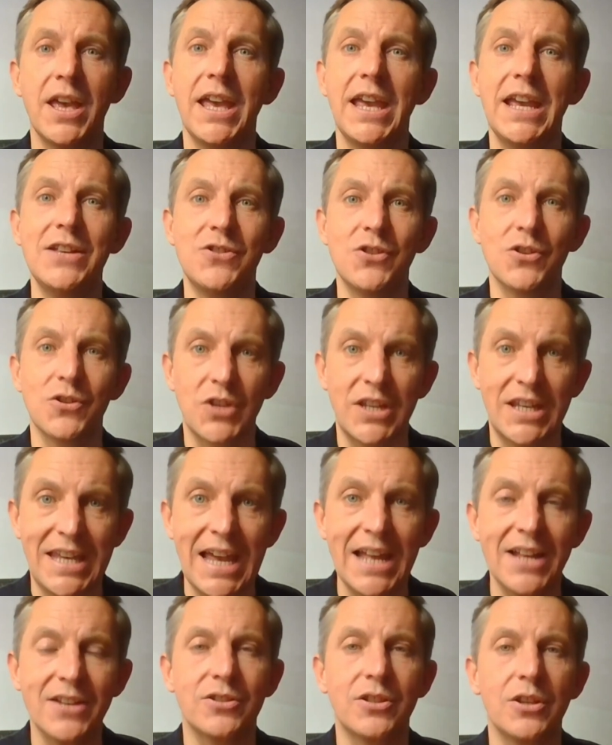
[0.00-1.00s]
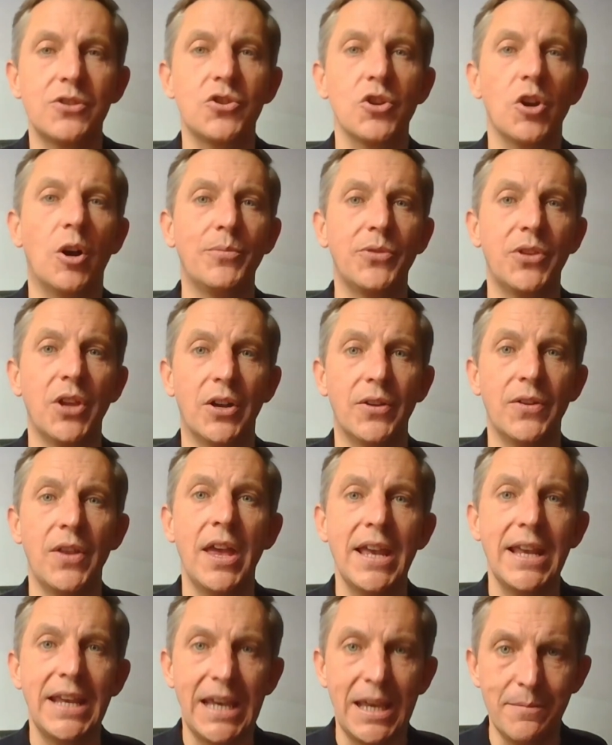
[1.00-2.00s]
He just gets the job done,
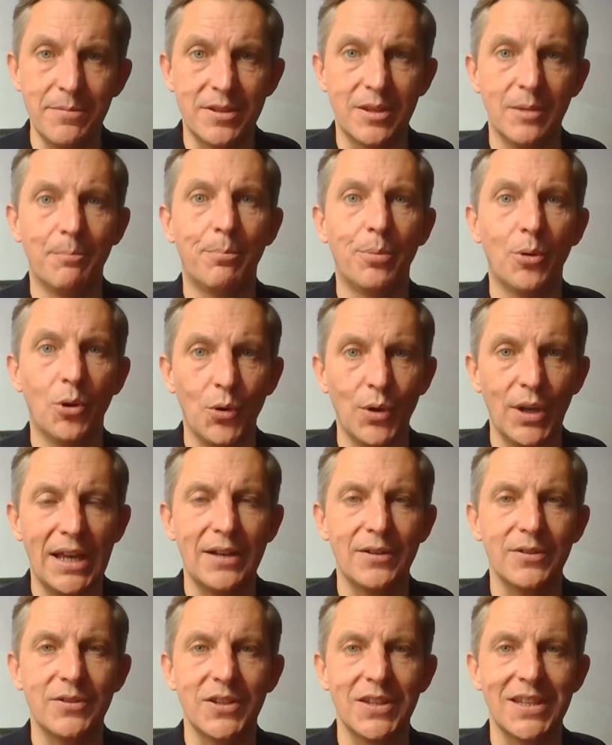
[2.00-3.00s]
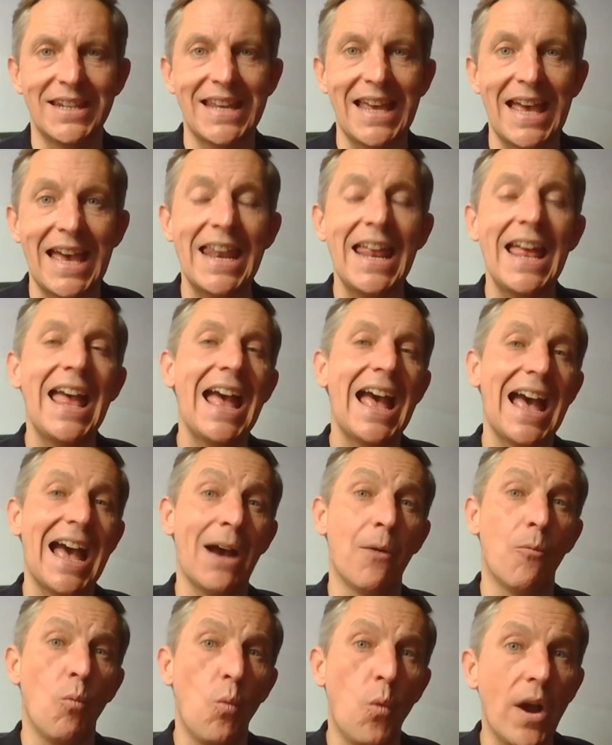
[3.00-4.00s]
keeps the ball out of the net.
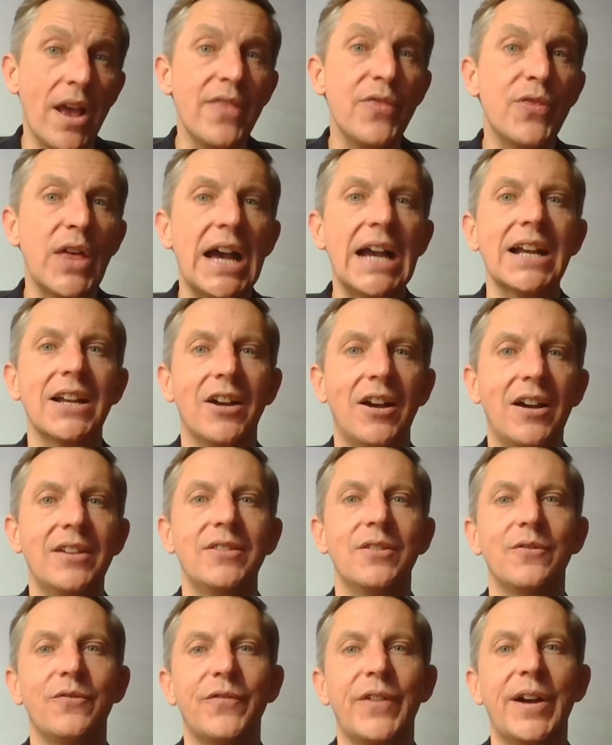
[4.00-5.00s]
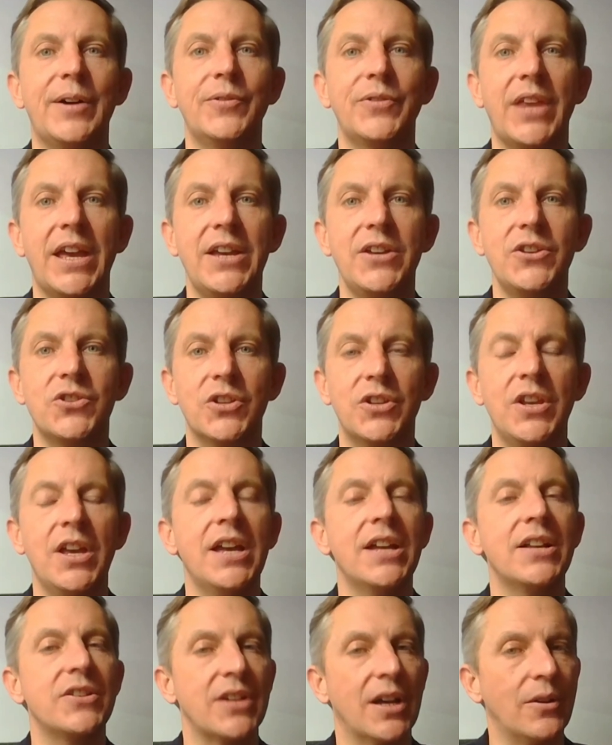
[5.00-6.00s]
And with that kind of foundation,
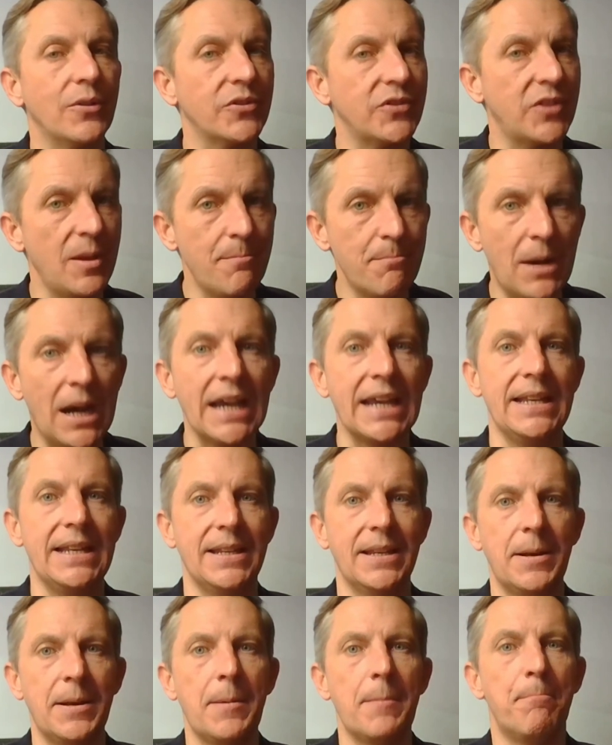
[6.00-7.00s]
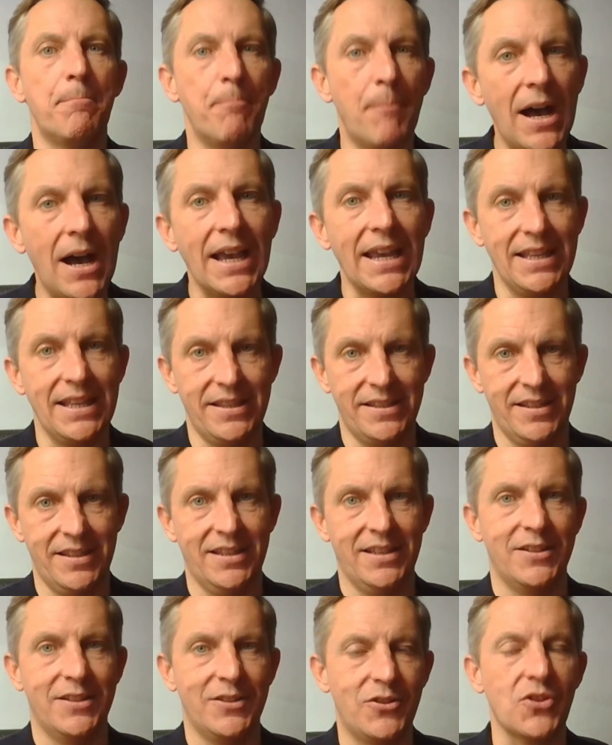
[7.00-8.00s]
Chelsea might
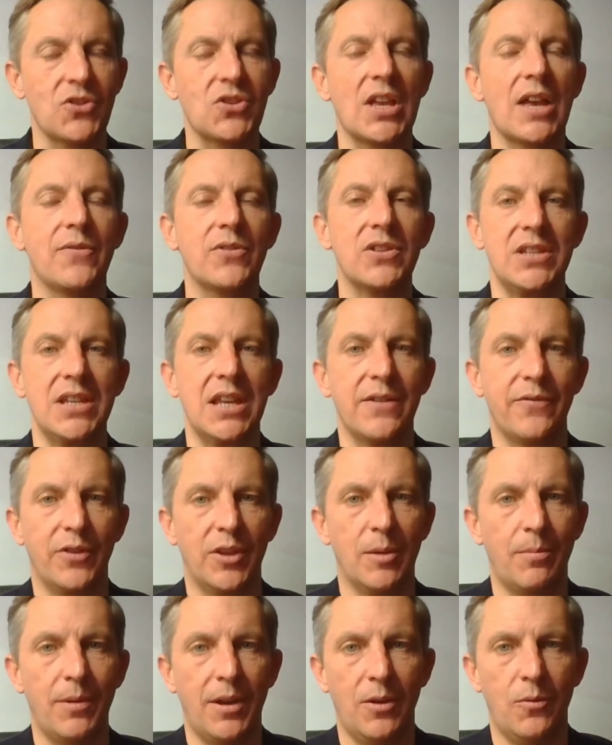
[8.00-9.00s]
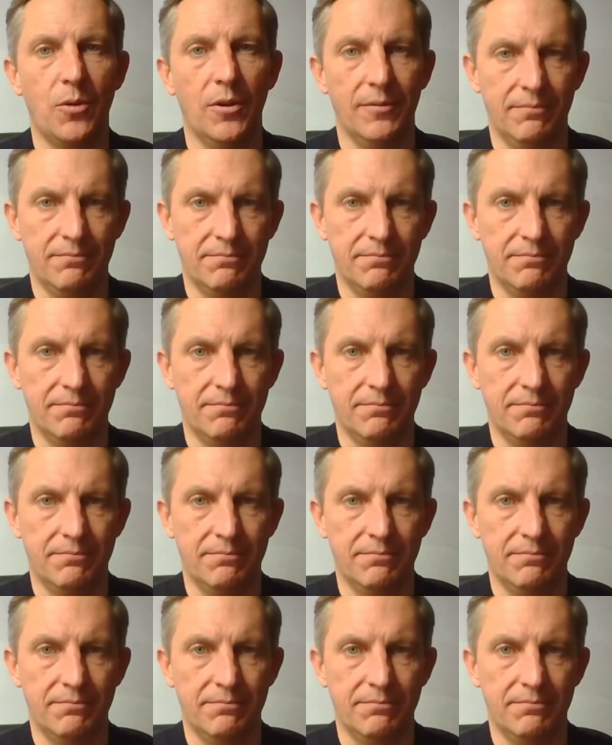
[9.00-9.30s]
just have a sniff of the big one.